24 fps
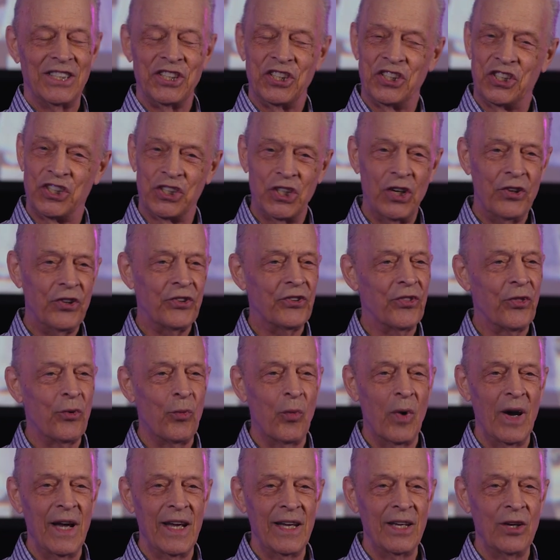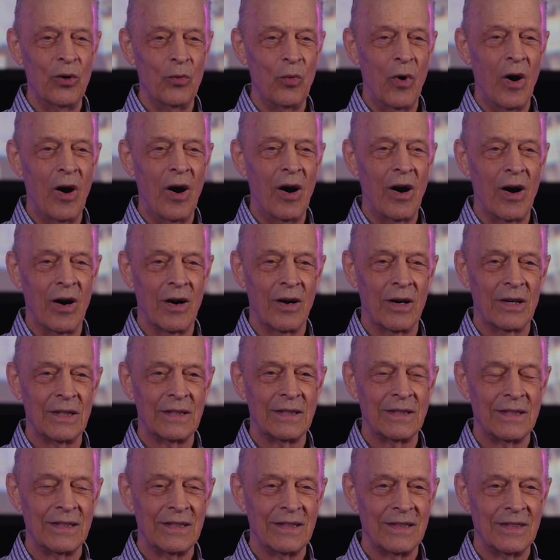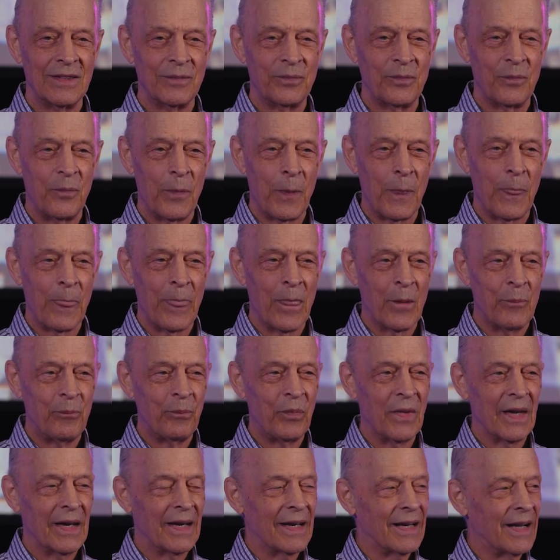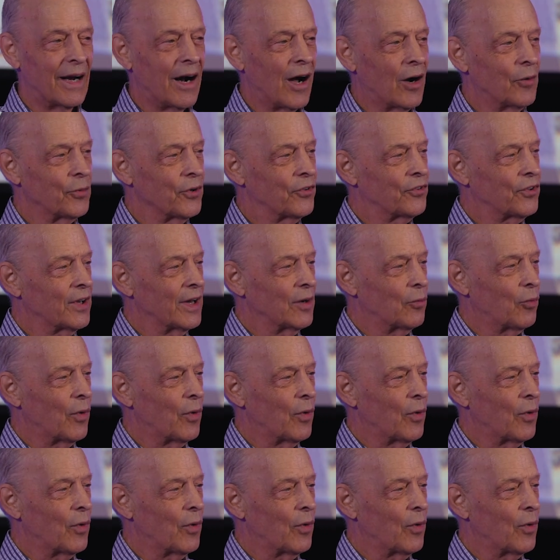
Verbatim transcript: just the way you are. And I always say,